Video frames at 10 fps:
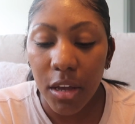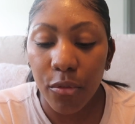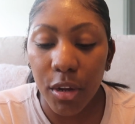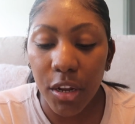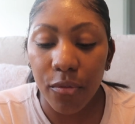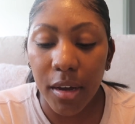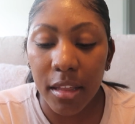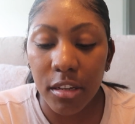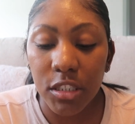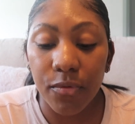for your
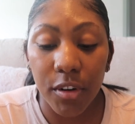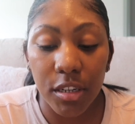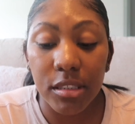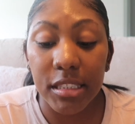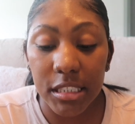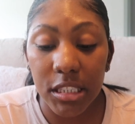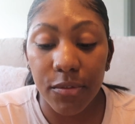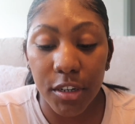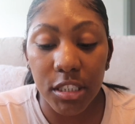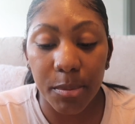father's
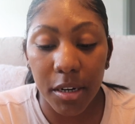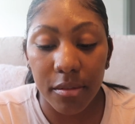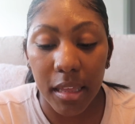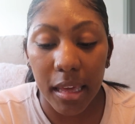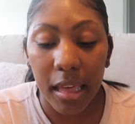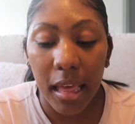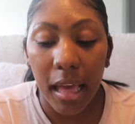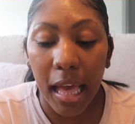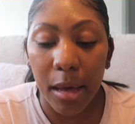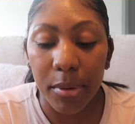61st birthday.
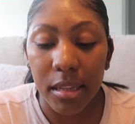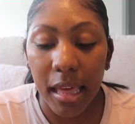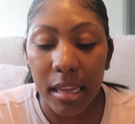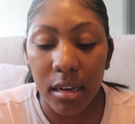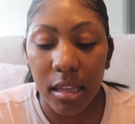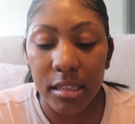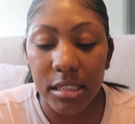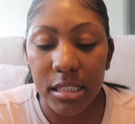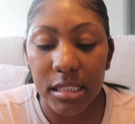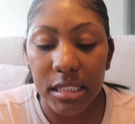I would like Nala
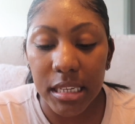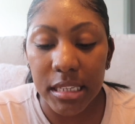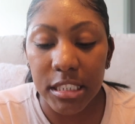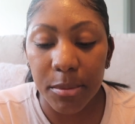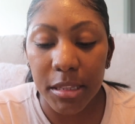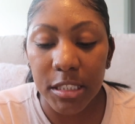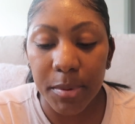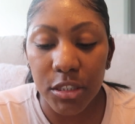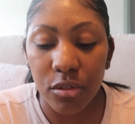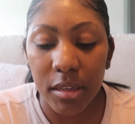to attend to be the
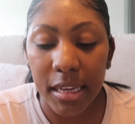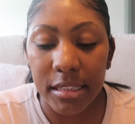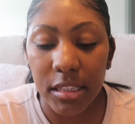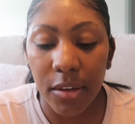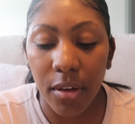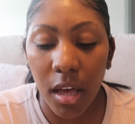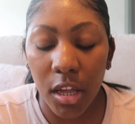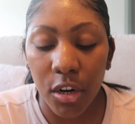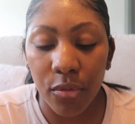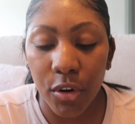special guest of
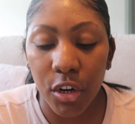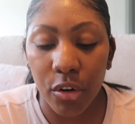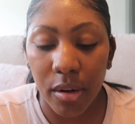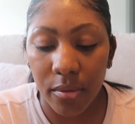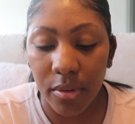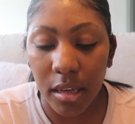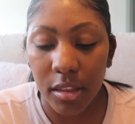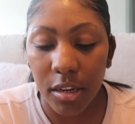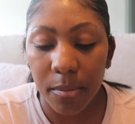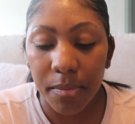honor for her
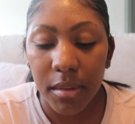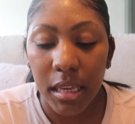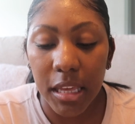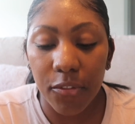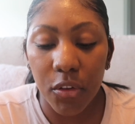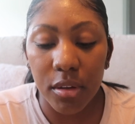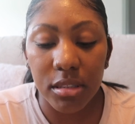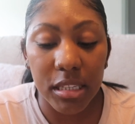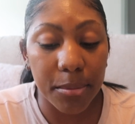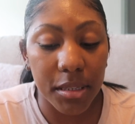grandfather. If you
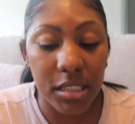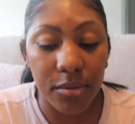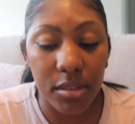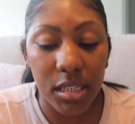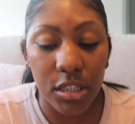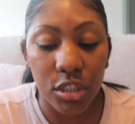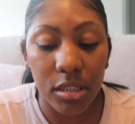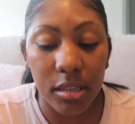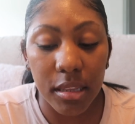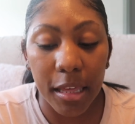accept this
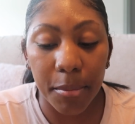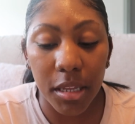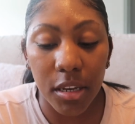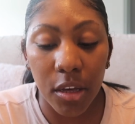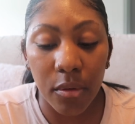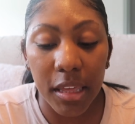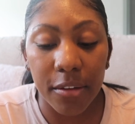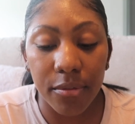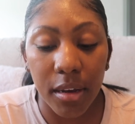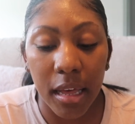invitation, let me know.
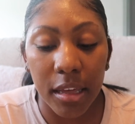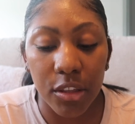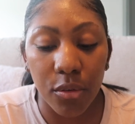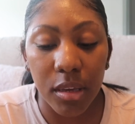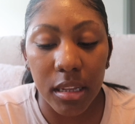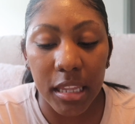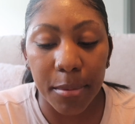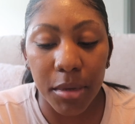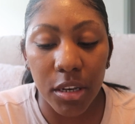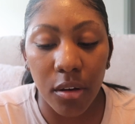If not, you can
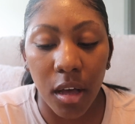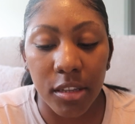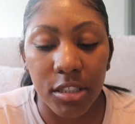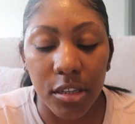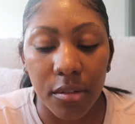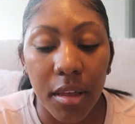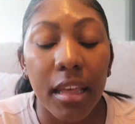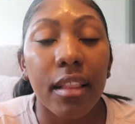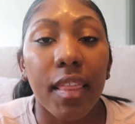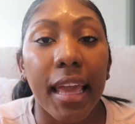let me know also.
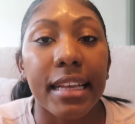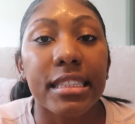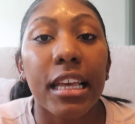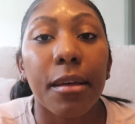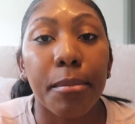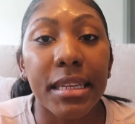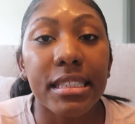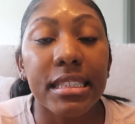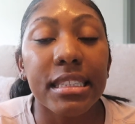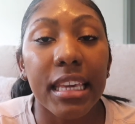Thanks,
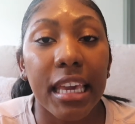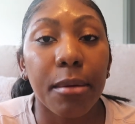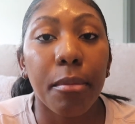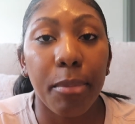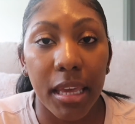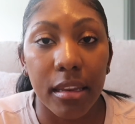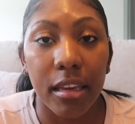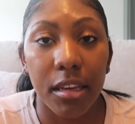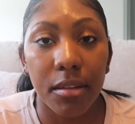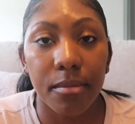Mrs. Kim
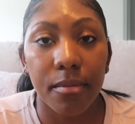Pena.